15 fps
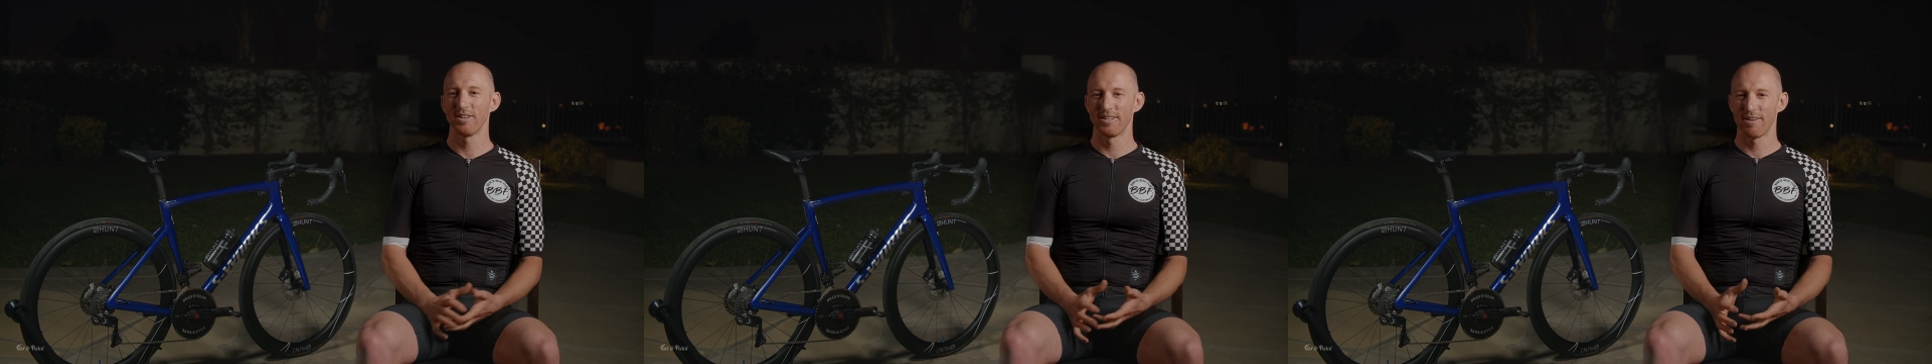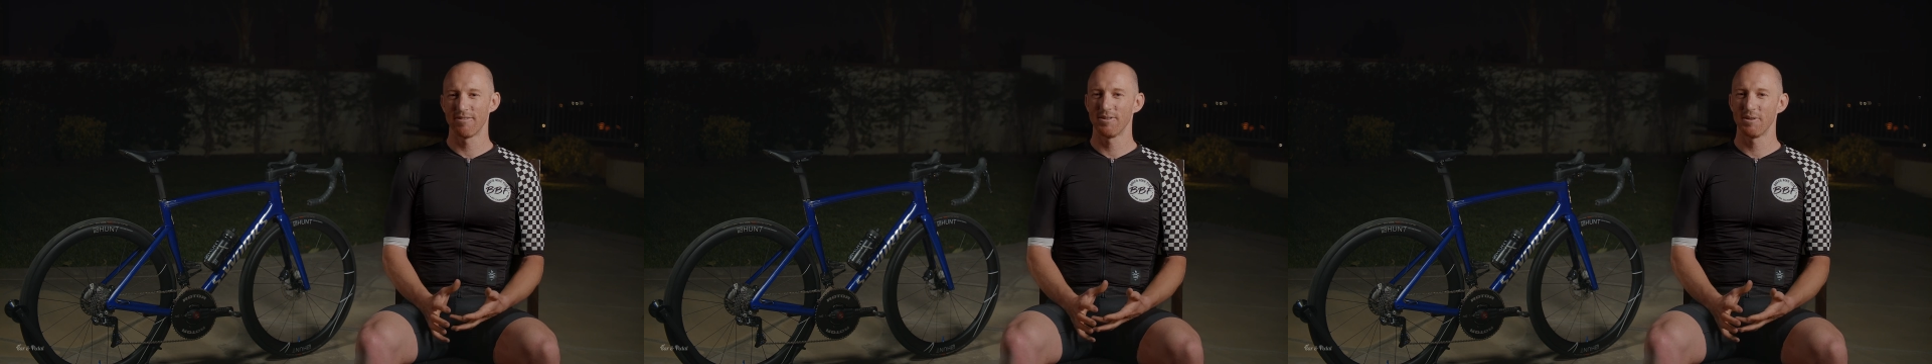
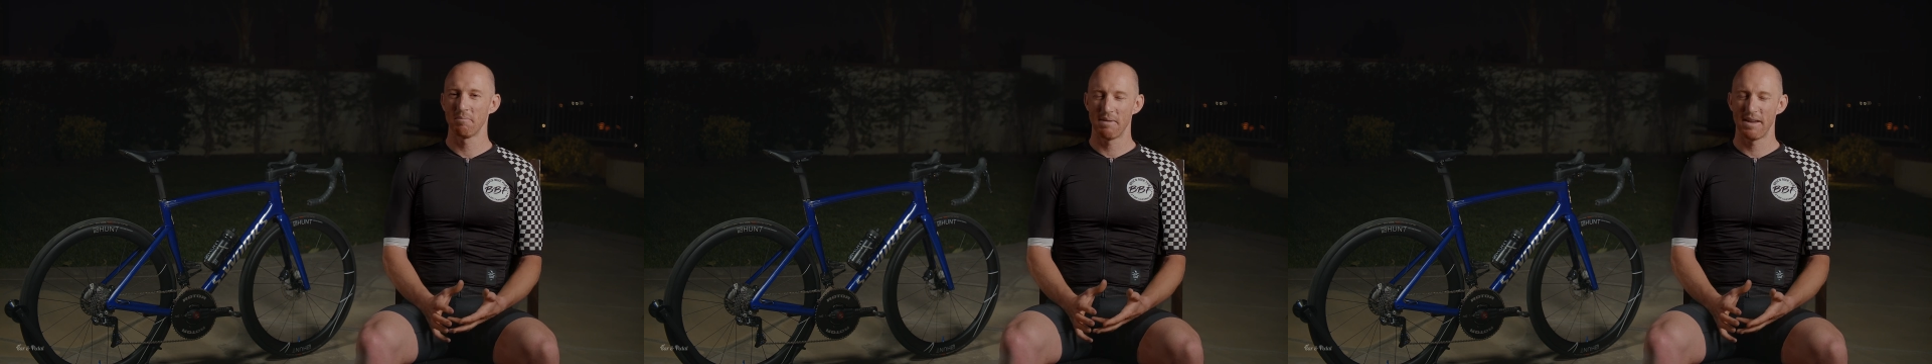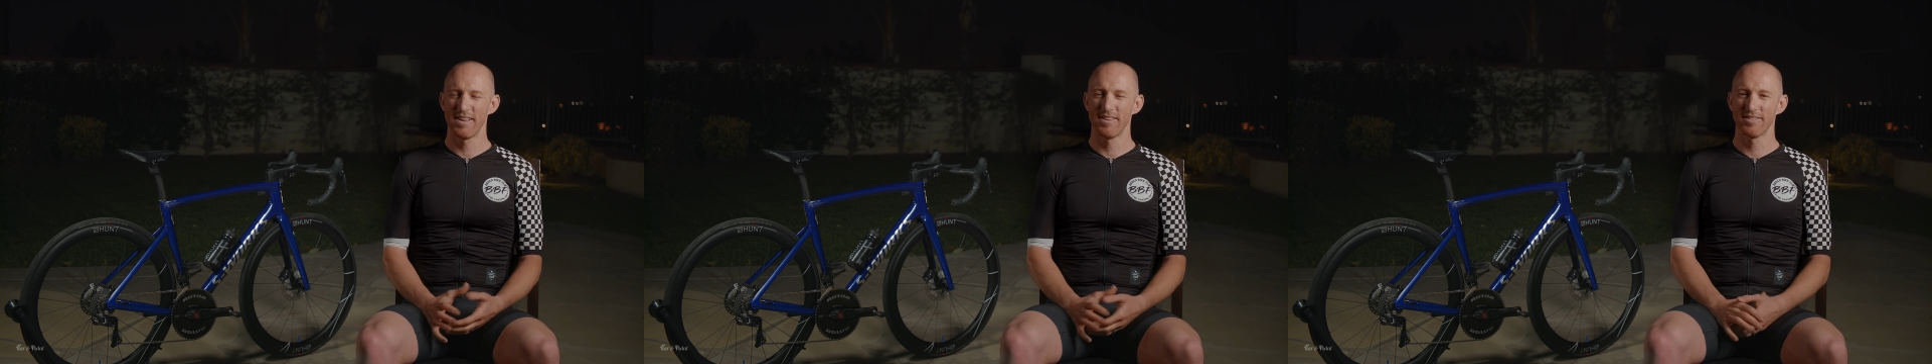It
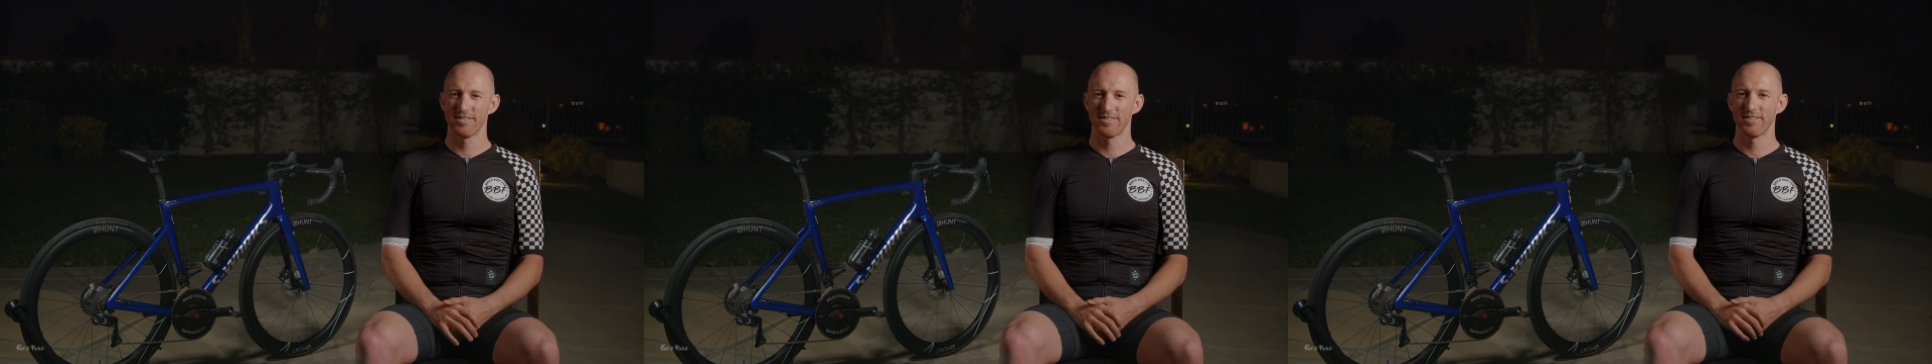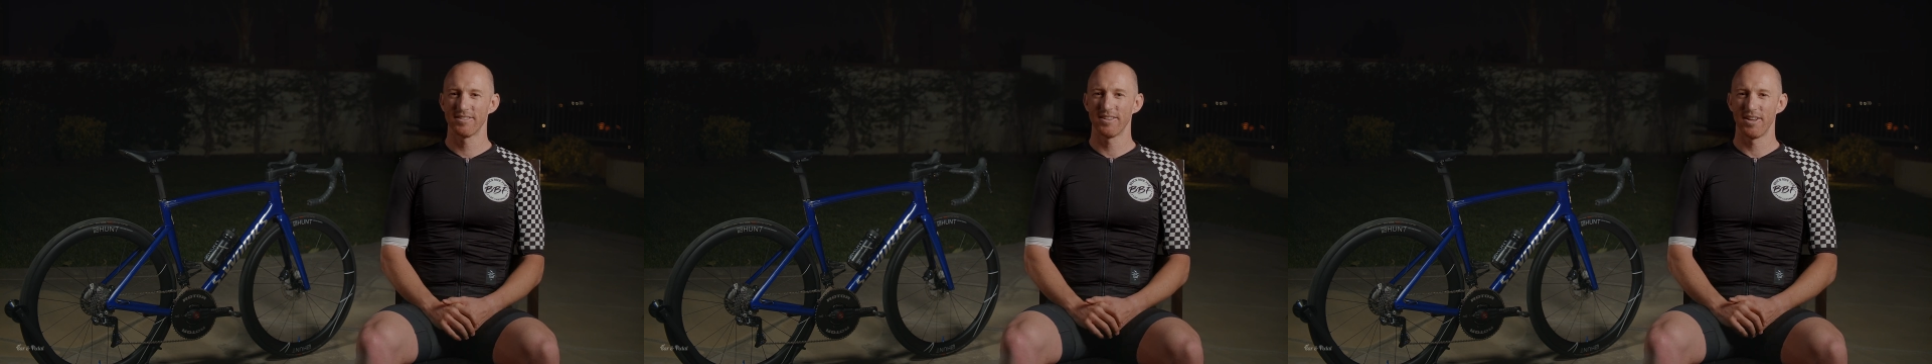definitely
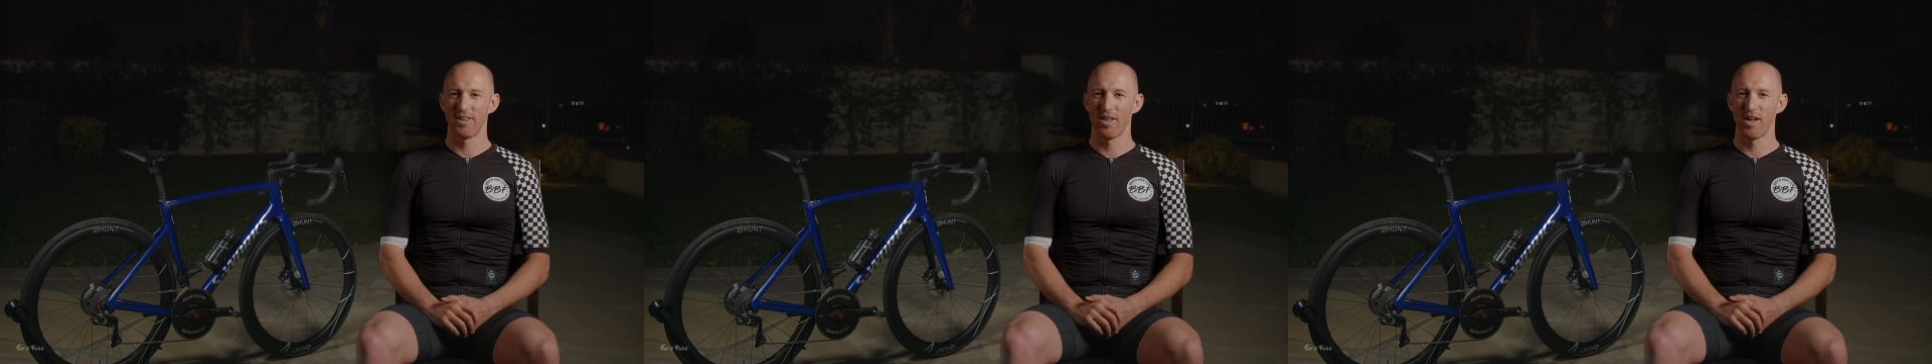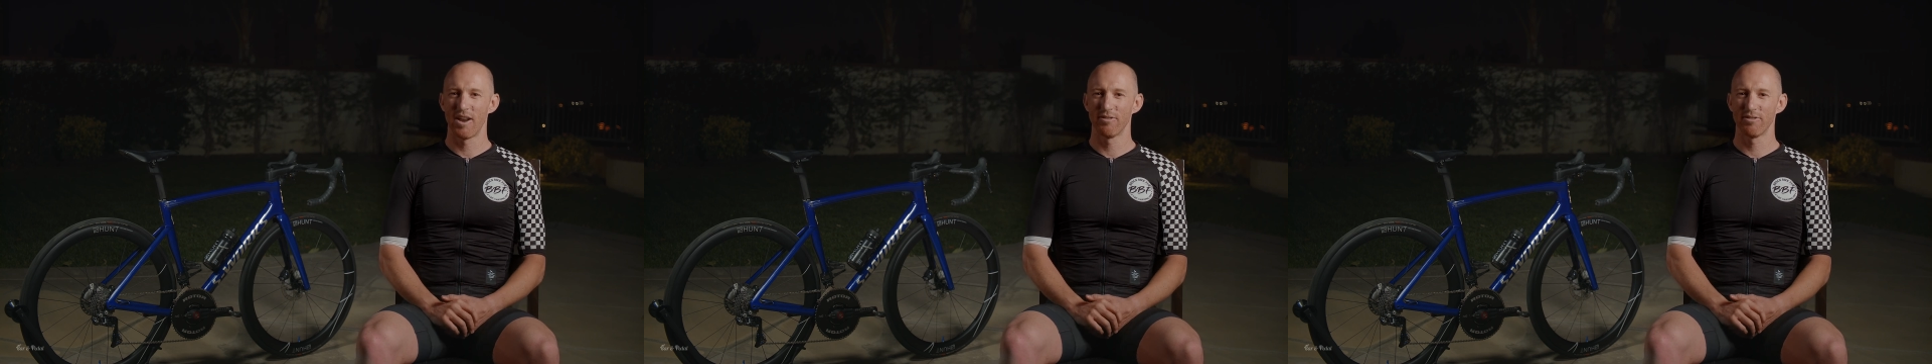makes a
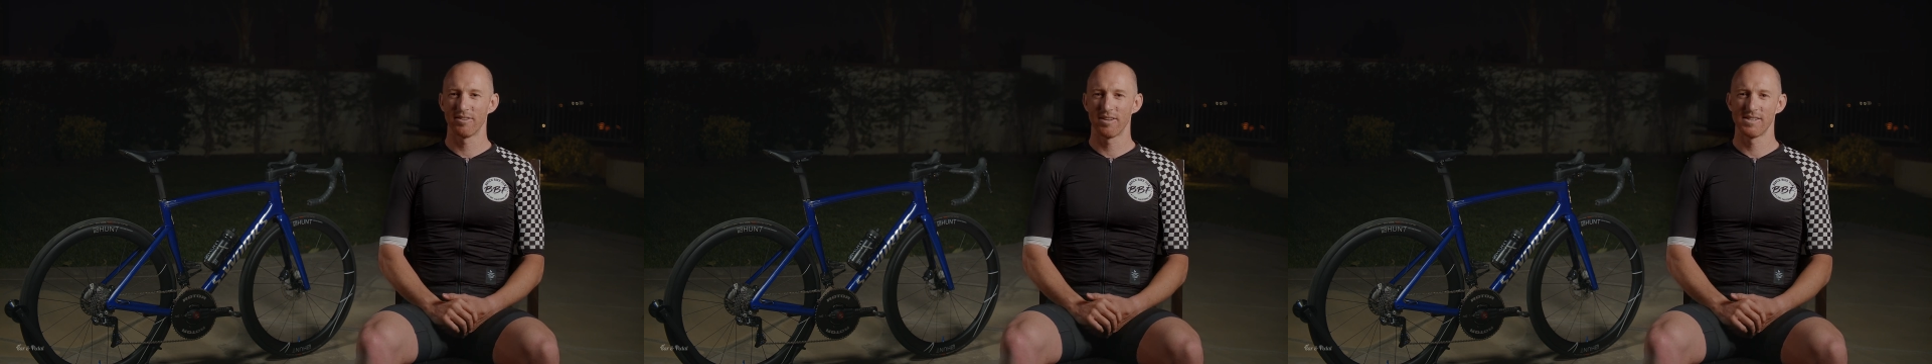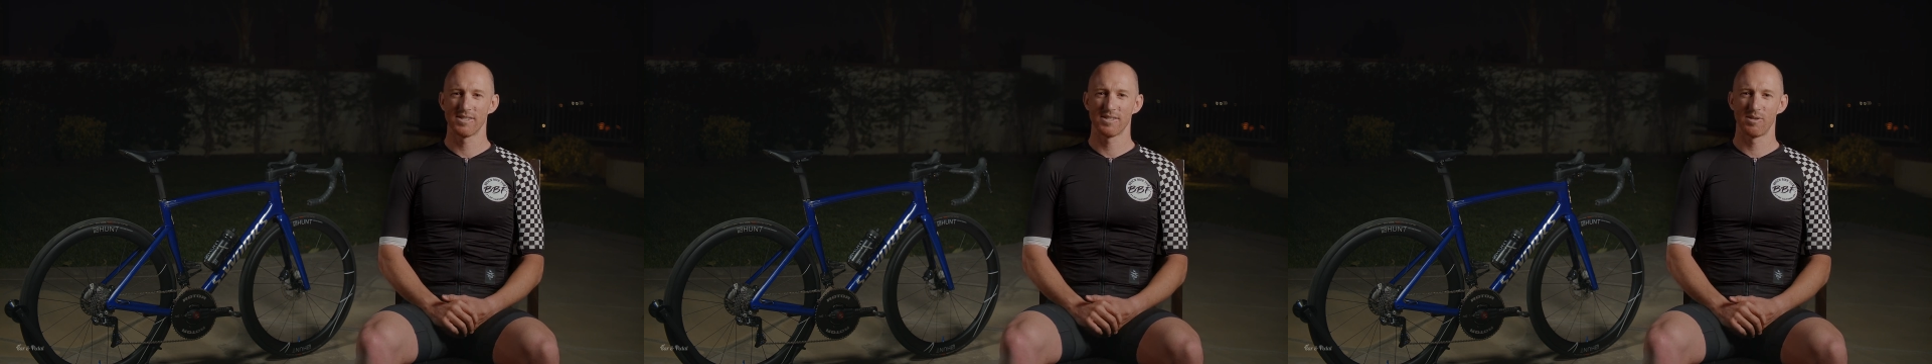lot of
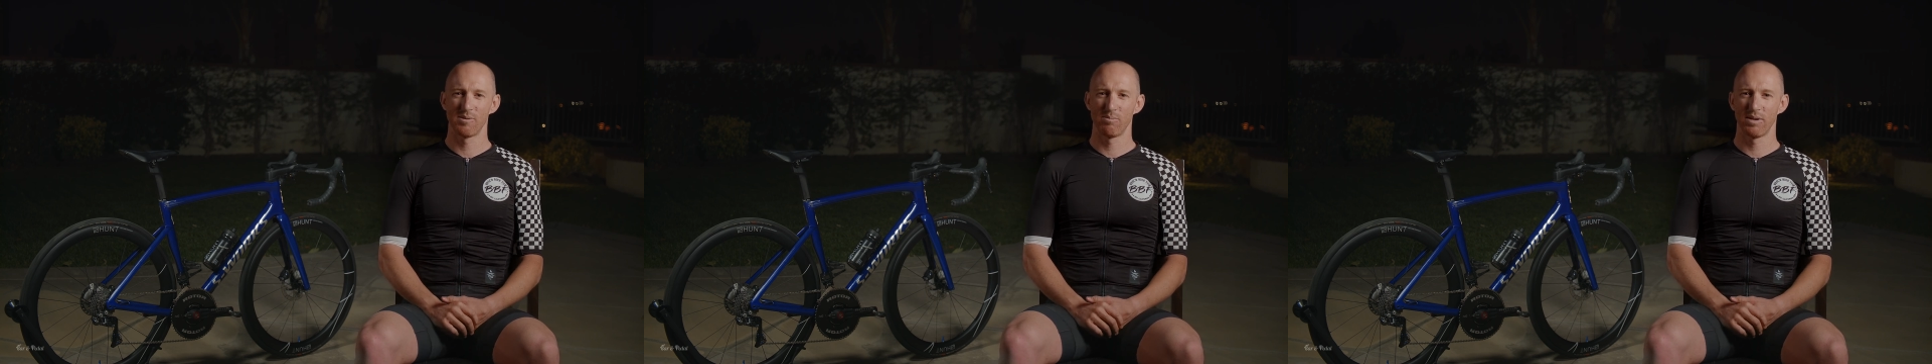sense to